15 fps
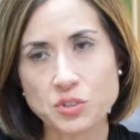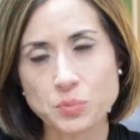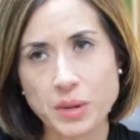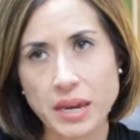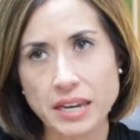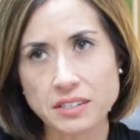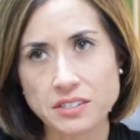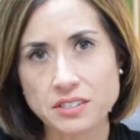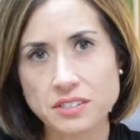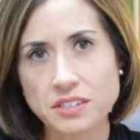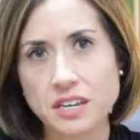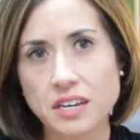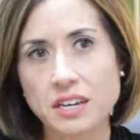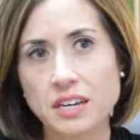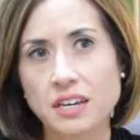space.
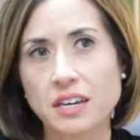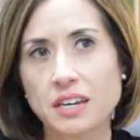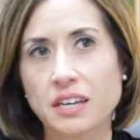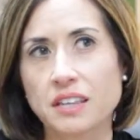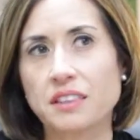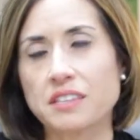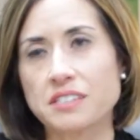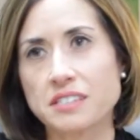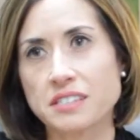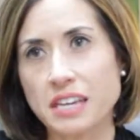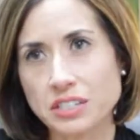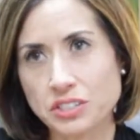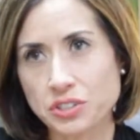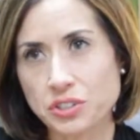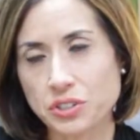The
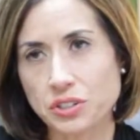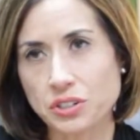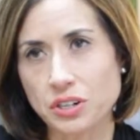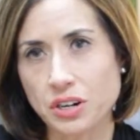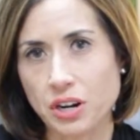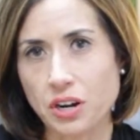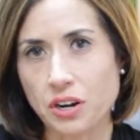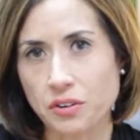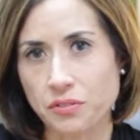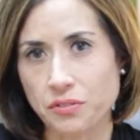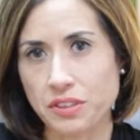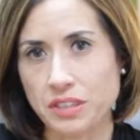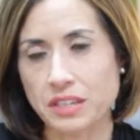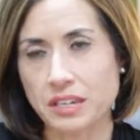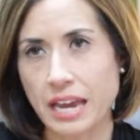center
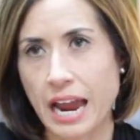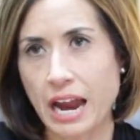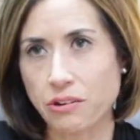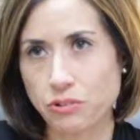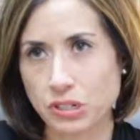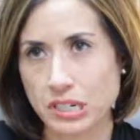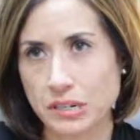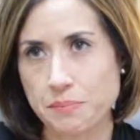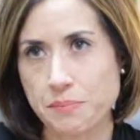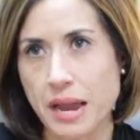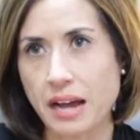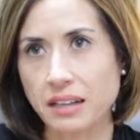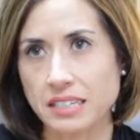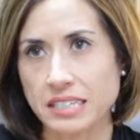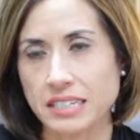of the acronym
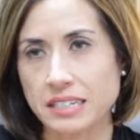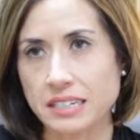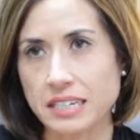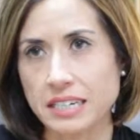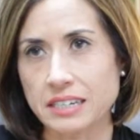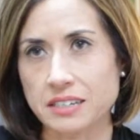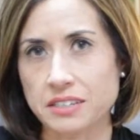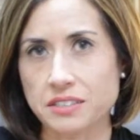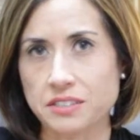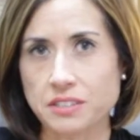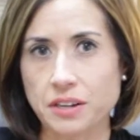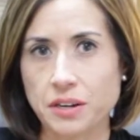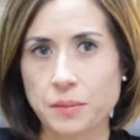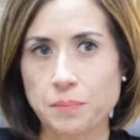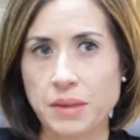MALIE is
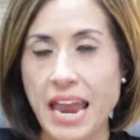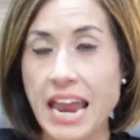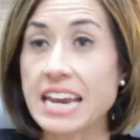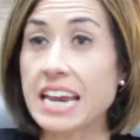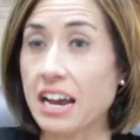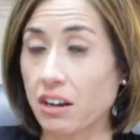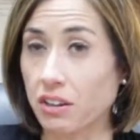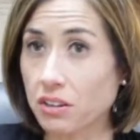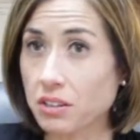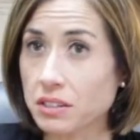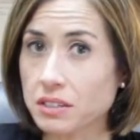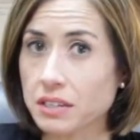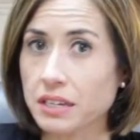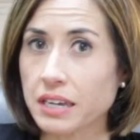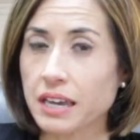AL,
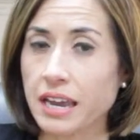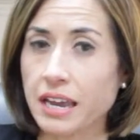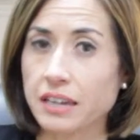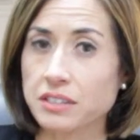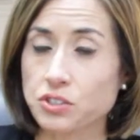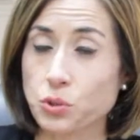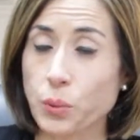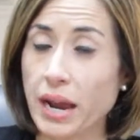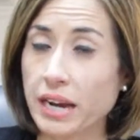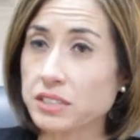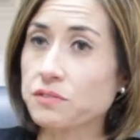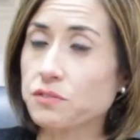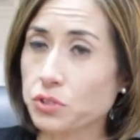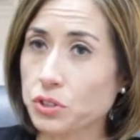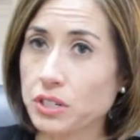and so
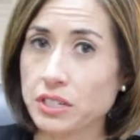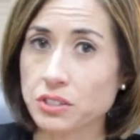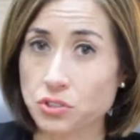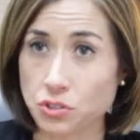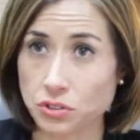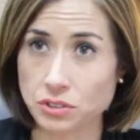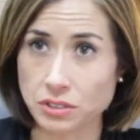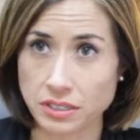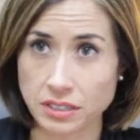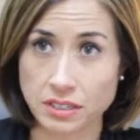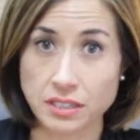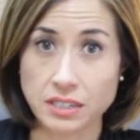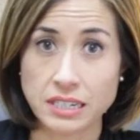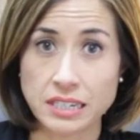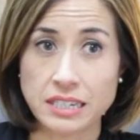active learning
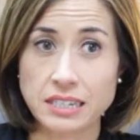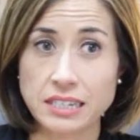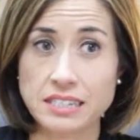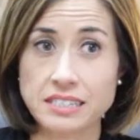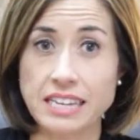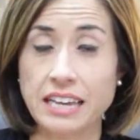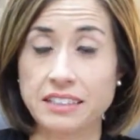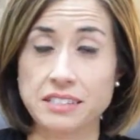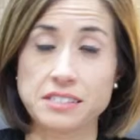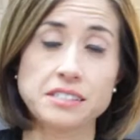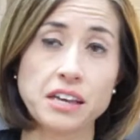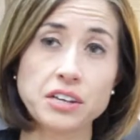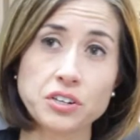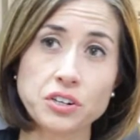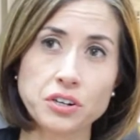certainly is at the
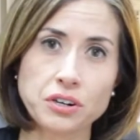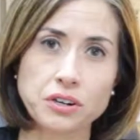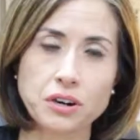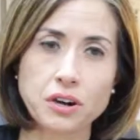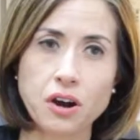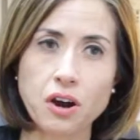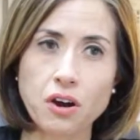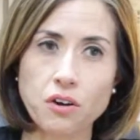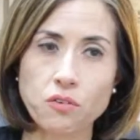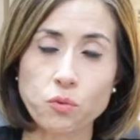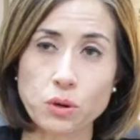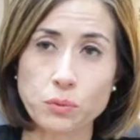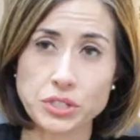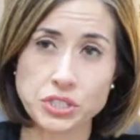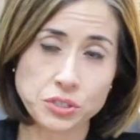center of
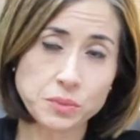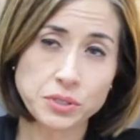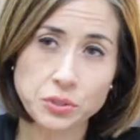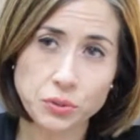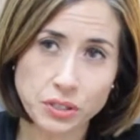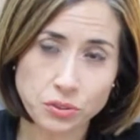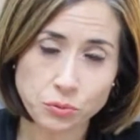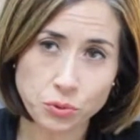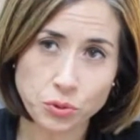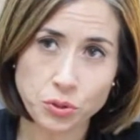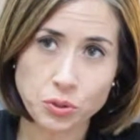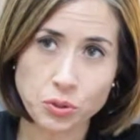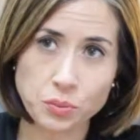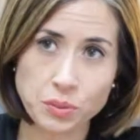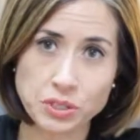what we should be doing in the
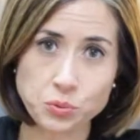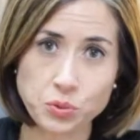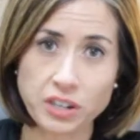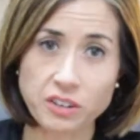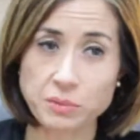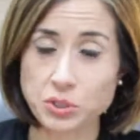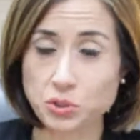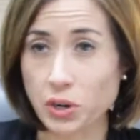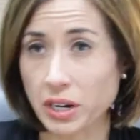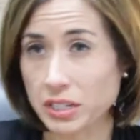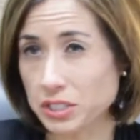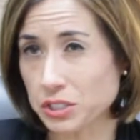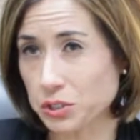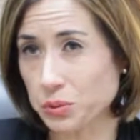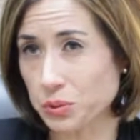room. It's what I've been trying
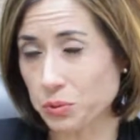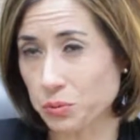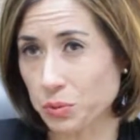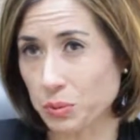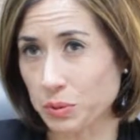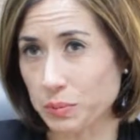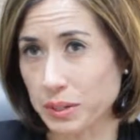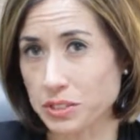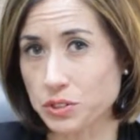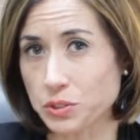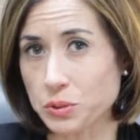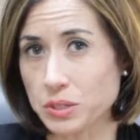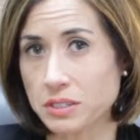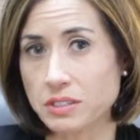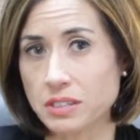to do in the room with my
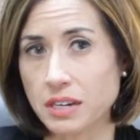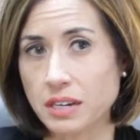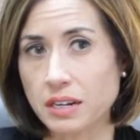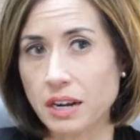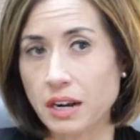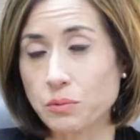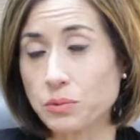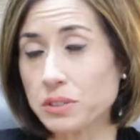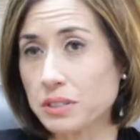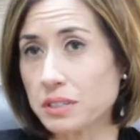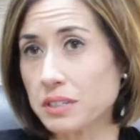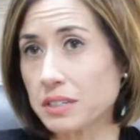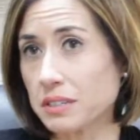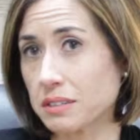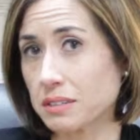students, and I
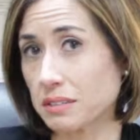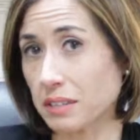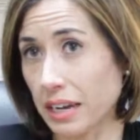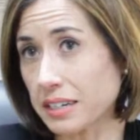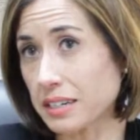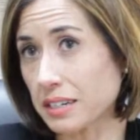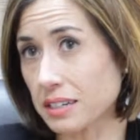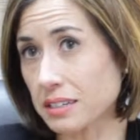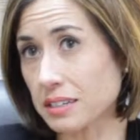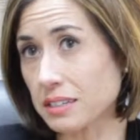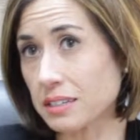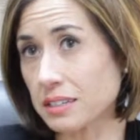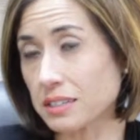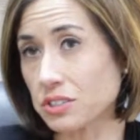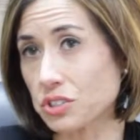really like it.
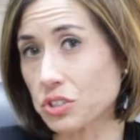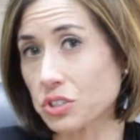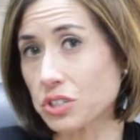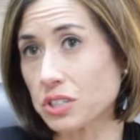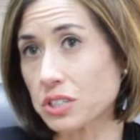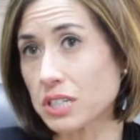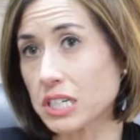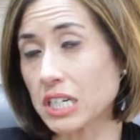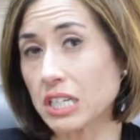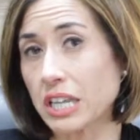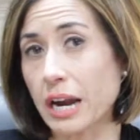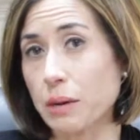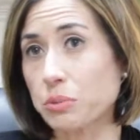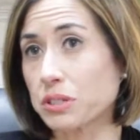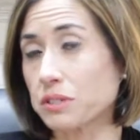It's a good
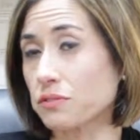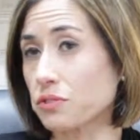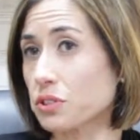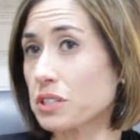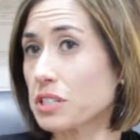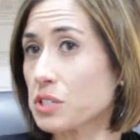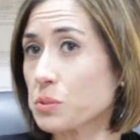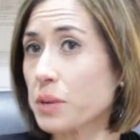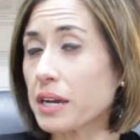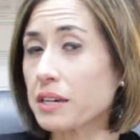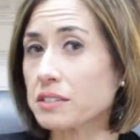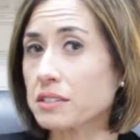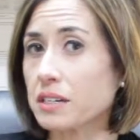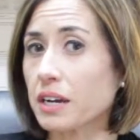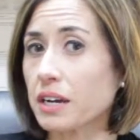collaborative learning
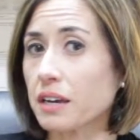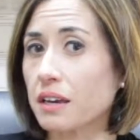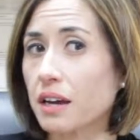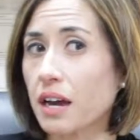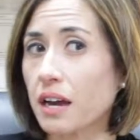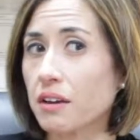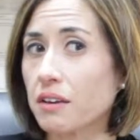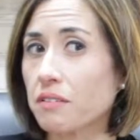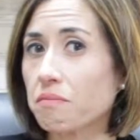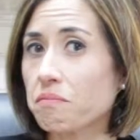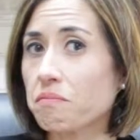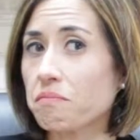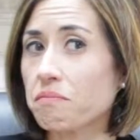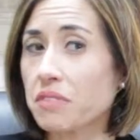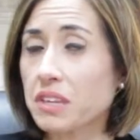space, and I
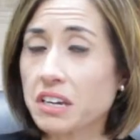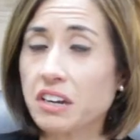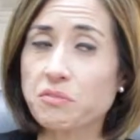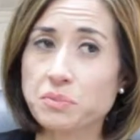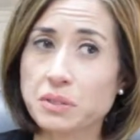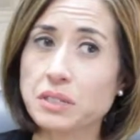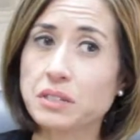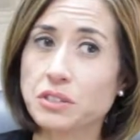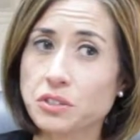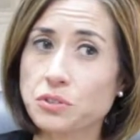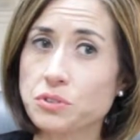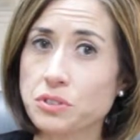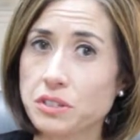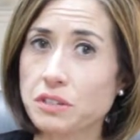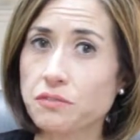think I've been
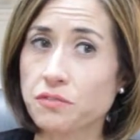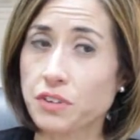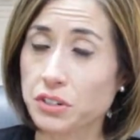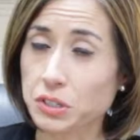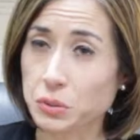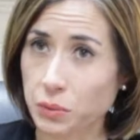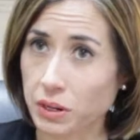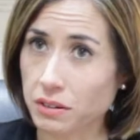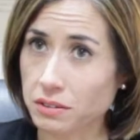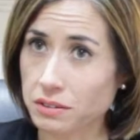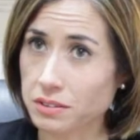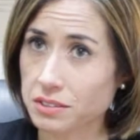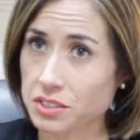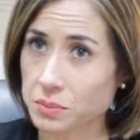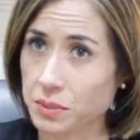using it fairly well
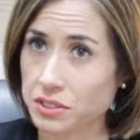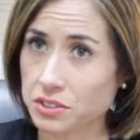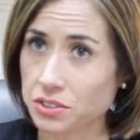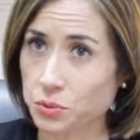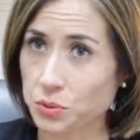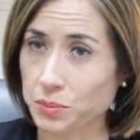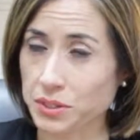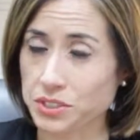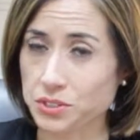this semester with my